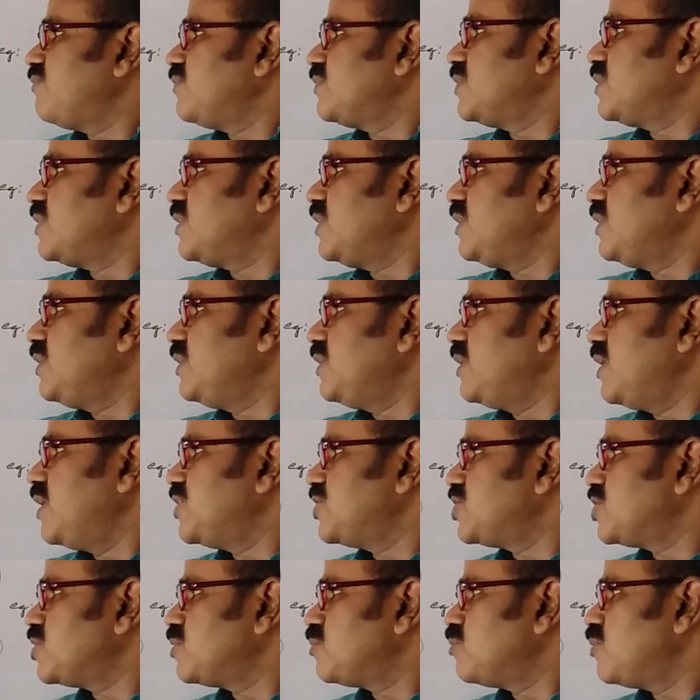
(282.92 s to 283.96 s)
3
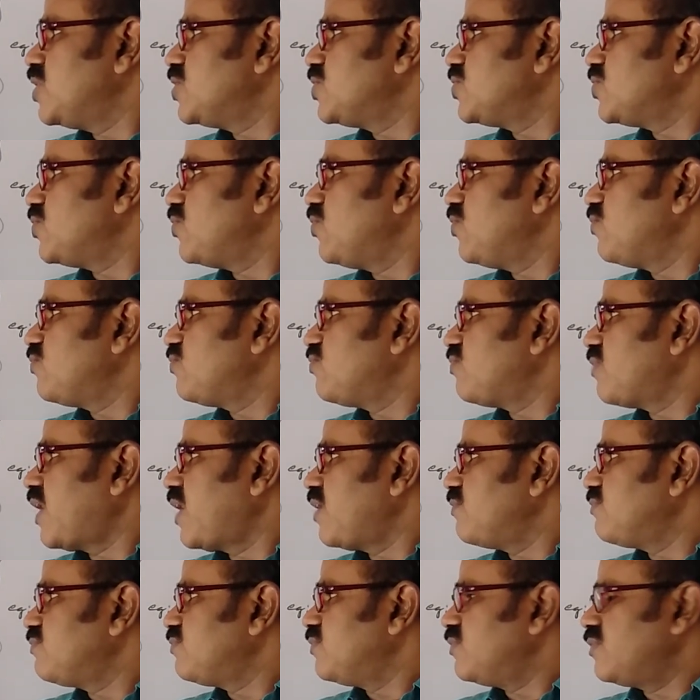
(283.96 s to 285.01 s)
addition modulo
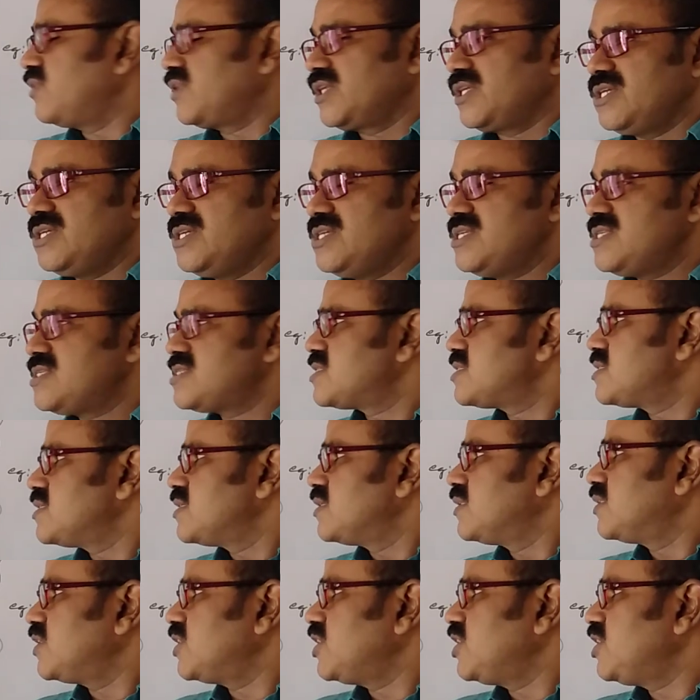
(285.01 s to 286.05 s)
5, 4 is
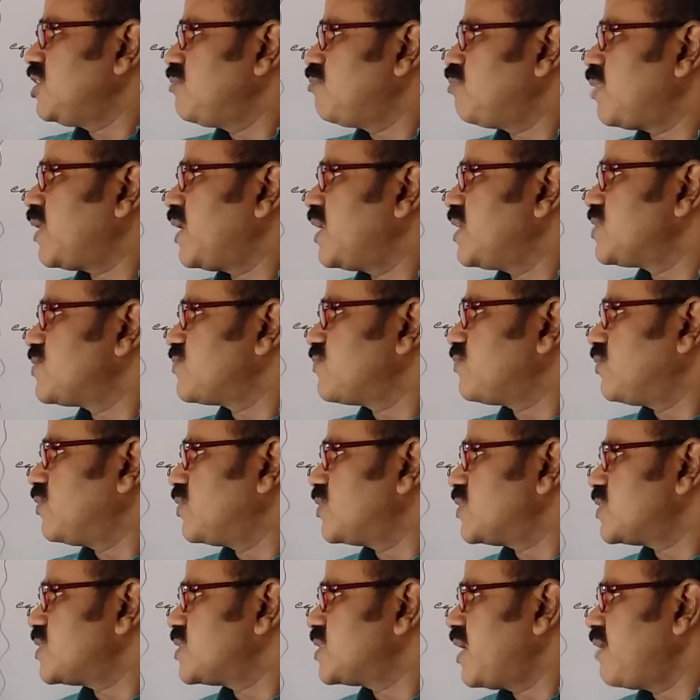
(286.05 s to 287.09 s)
3 plus
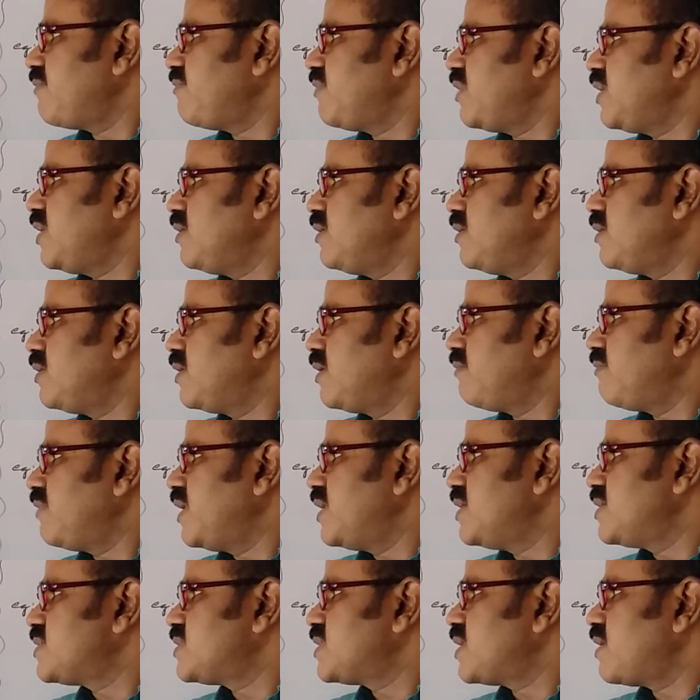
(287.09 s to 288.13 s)
4, 7.
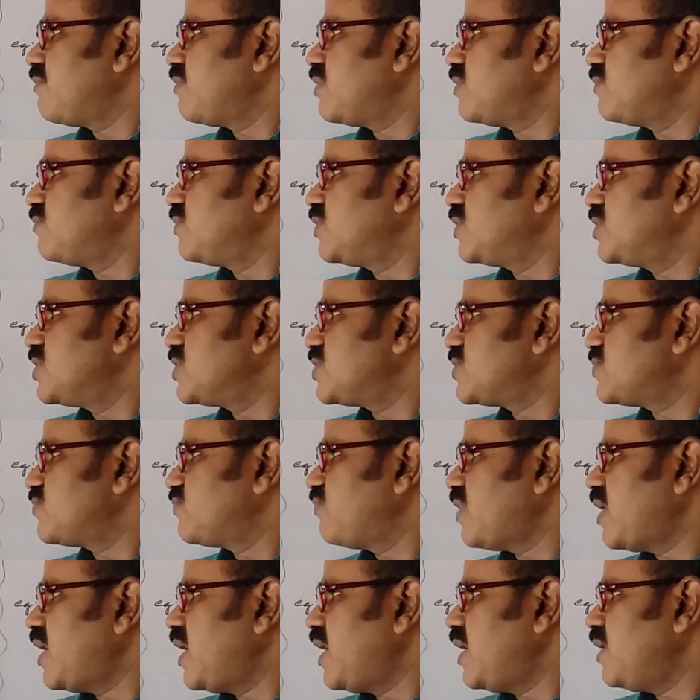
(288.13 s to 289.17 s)
Divide 7 with this
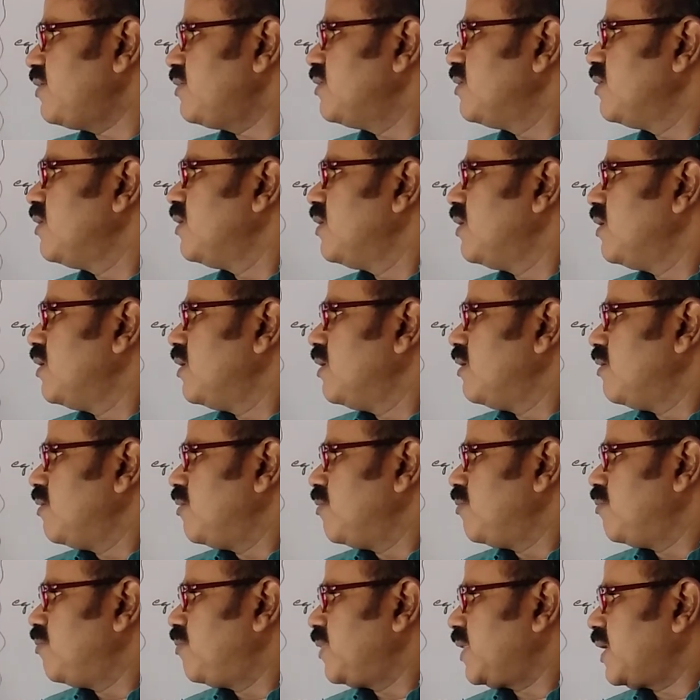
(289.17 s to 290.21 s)
5.
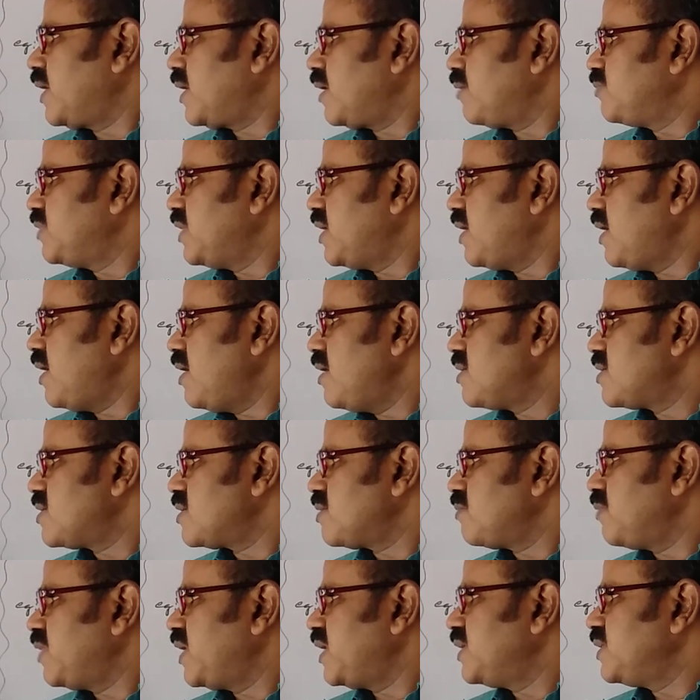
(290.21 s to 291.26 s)
Pick up the
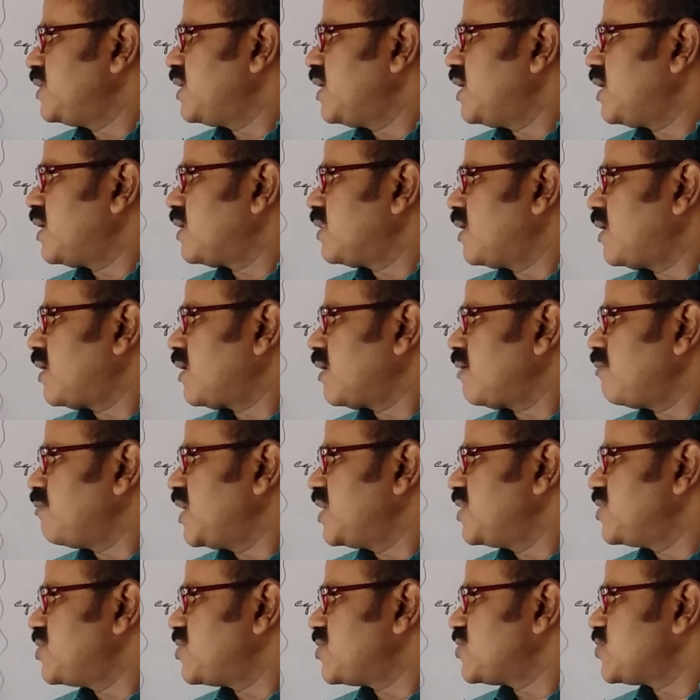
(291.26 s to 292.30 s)

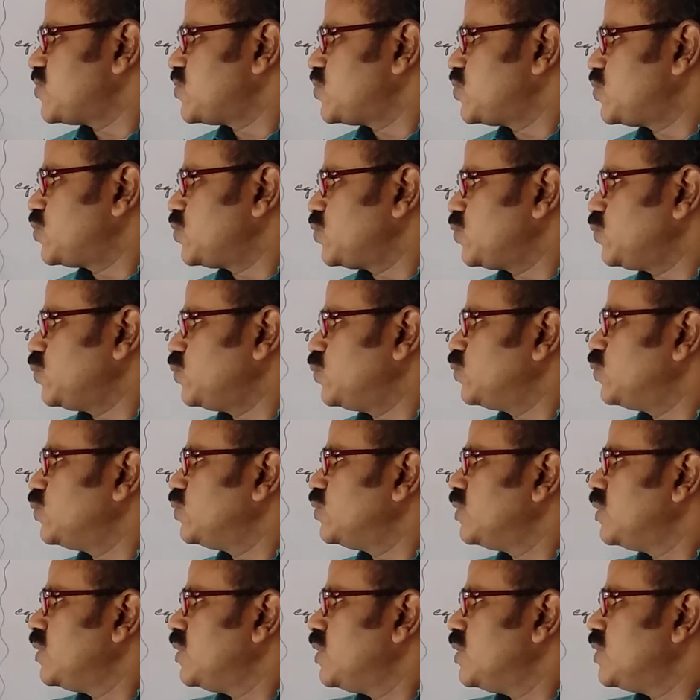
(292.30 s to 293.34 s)
remainder is 2.
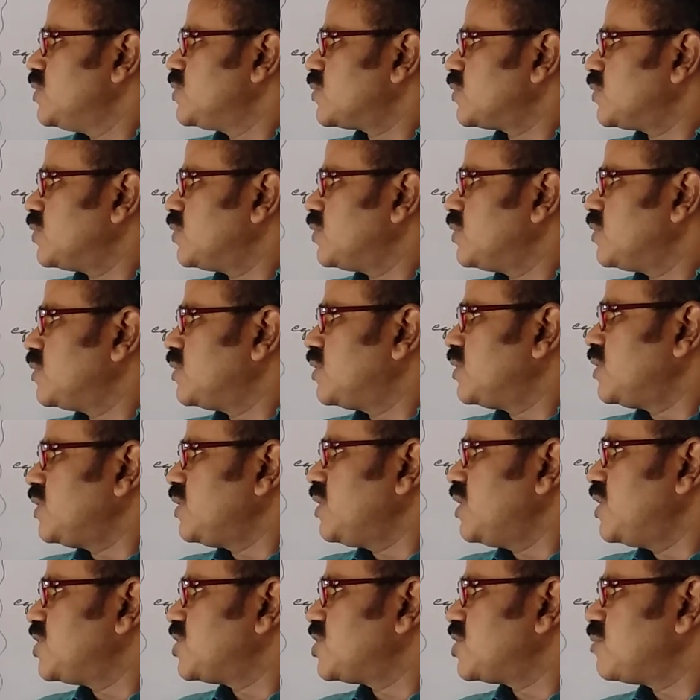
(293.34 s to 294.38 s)
So,
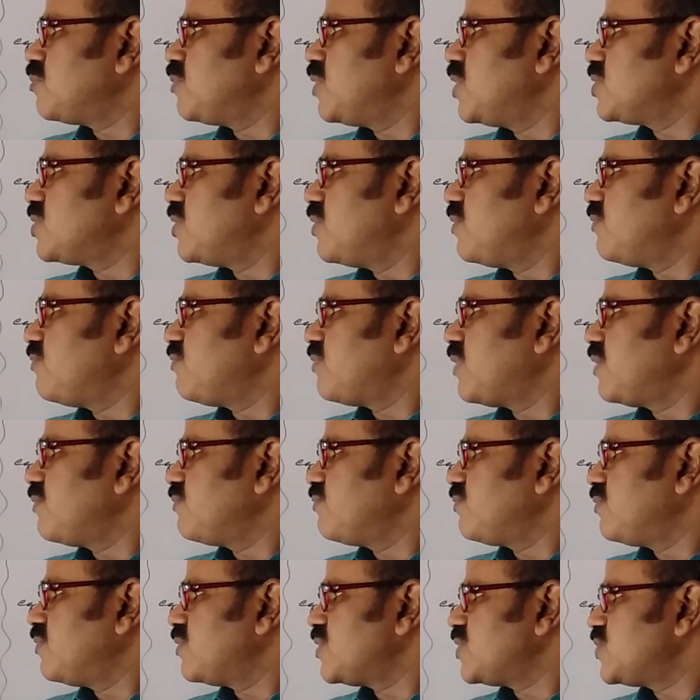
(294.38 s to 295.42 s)
3 addition modulo 5,
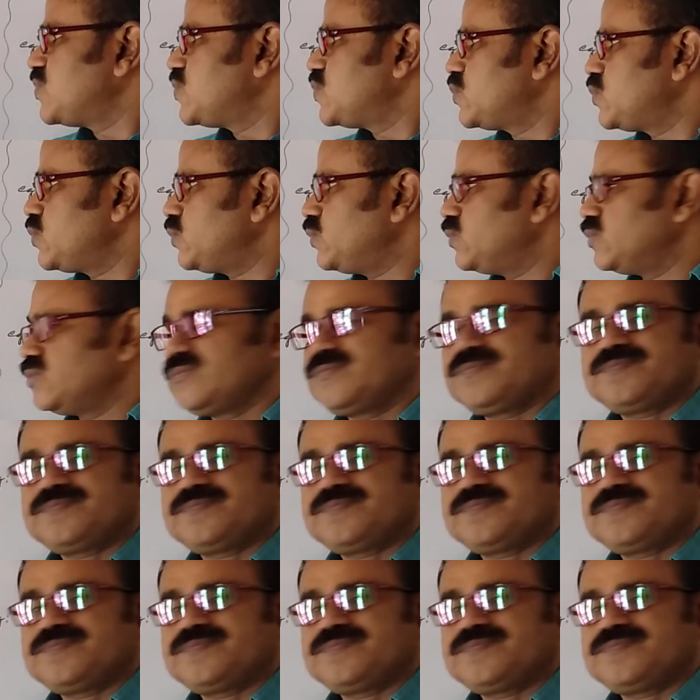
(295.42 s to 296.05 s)
4 is 2.